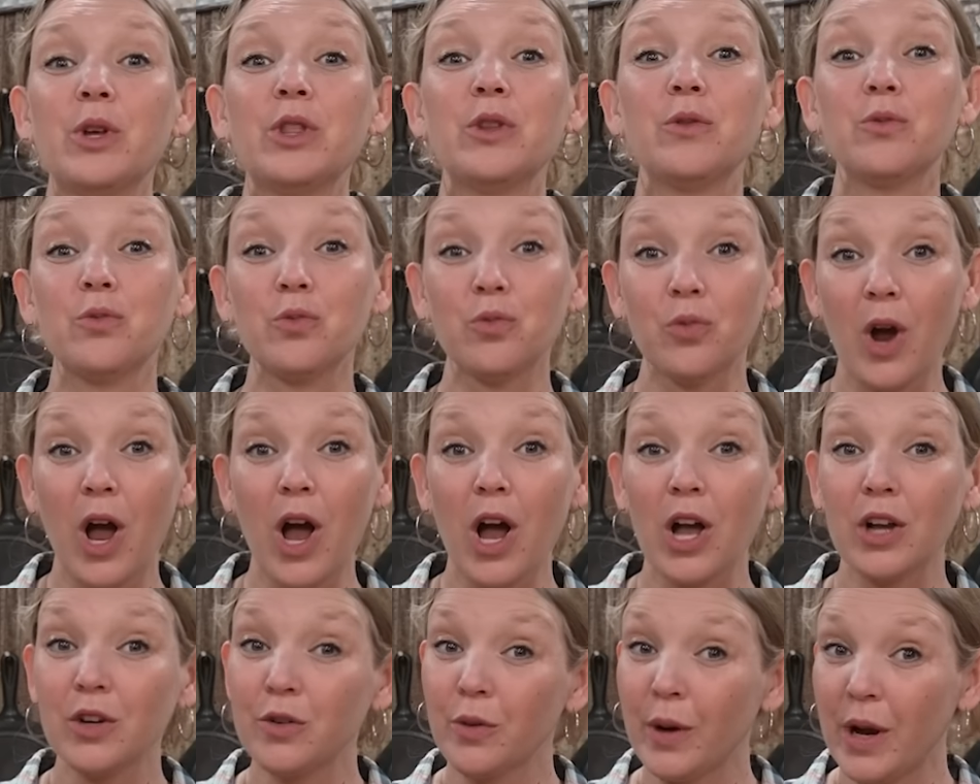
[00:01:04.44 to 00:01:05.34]
with a
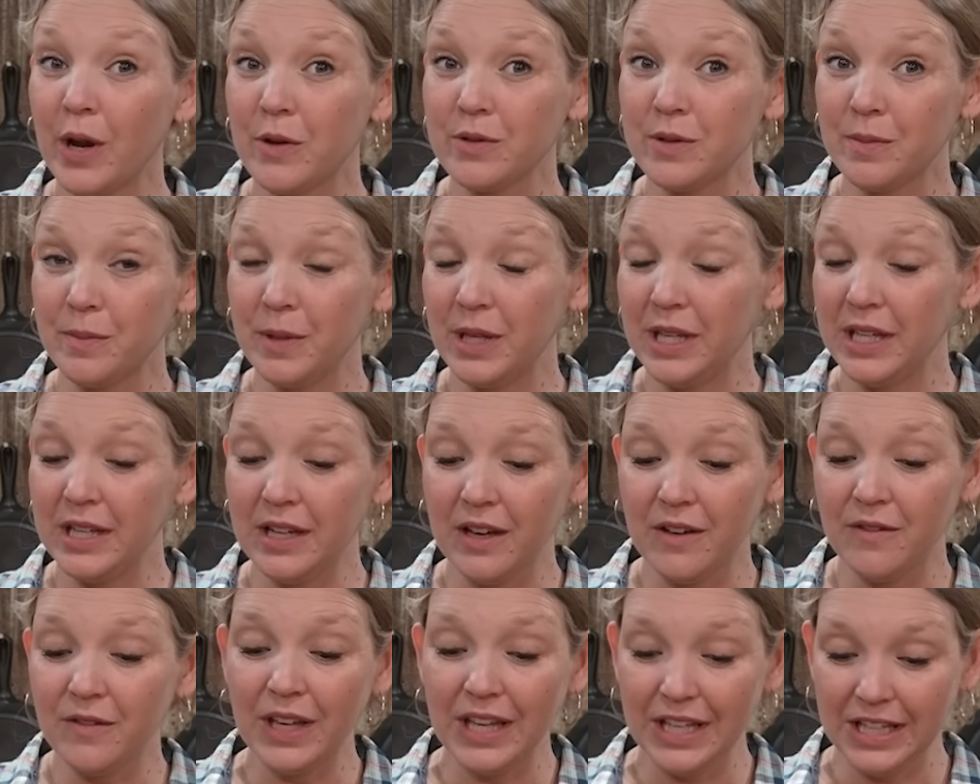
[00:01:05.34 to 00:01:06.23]
raw ground meat
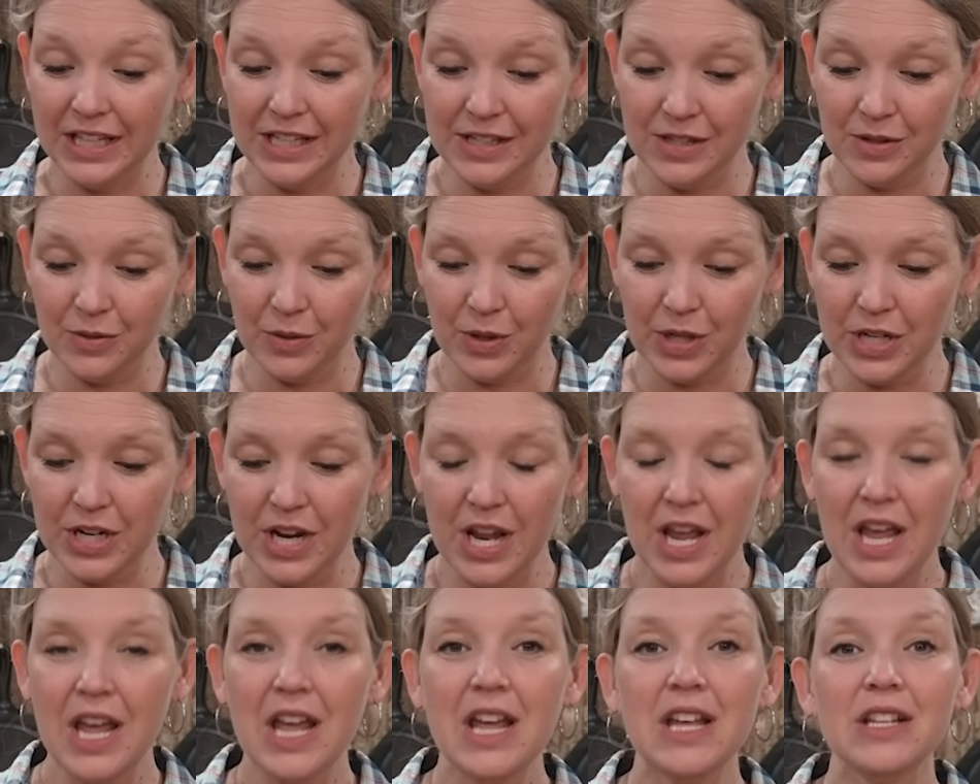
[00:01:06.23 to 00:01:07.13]
of any sort.
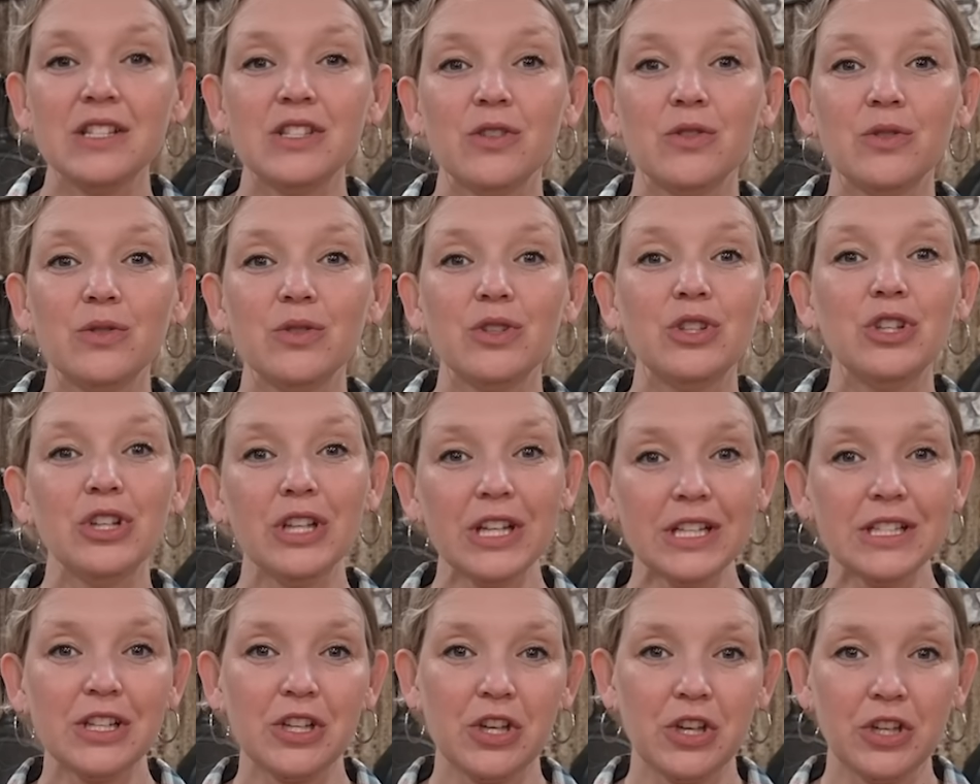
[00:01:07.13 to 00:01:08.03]
So you
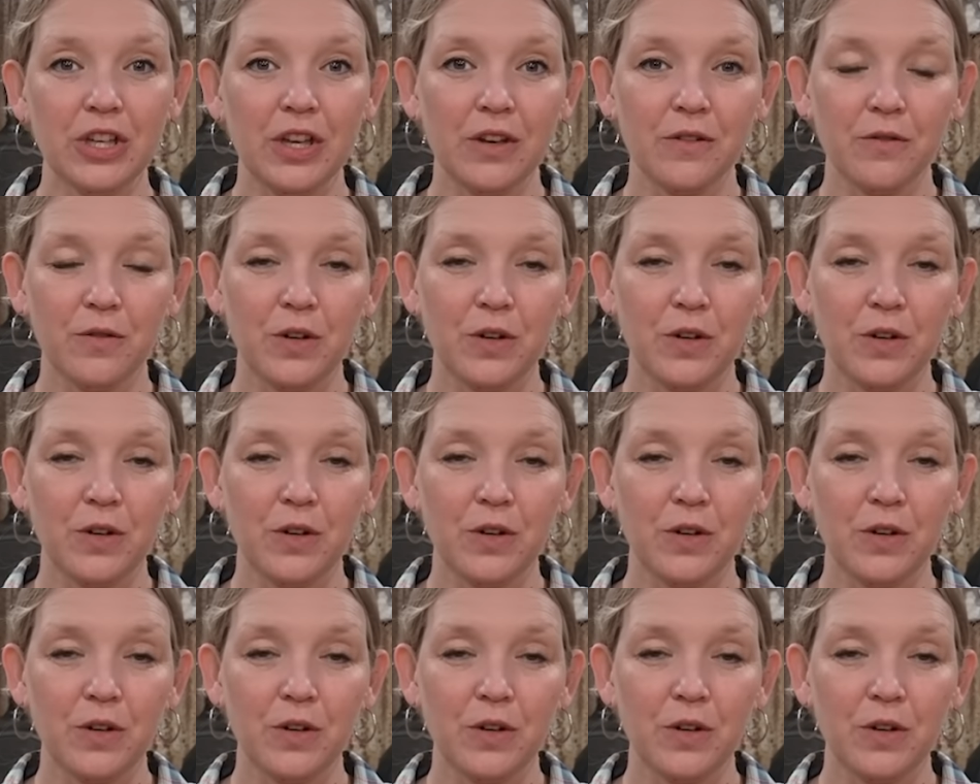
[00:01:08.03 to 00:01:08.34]
need to cook it